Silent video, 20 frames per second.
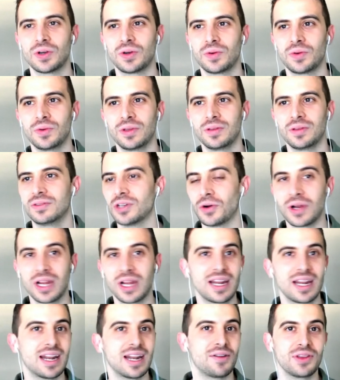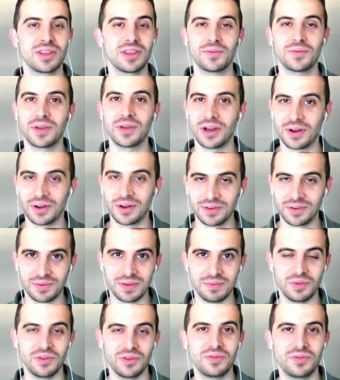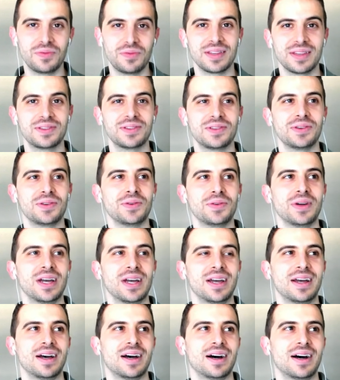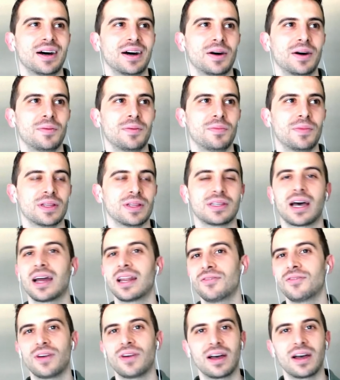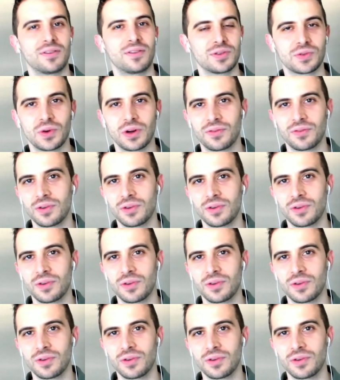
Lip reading: we donated everything we owned. We moved into a tiny 500 square foot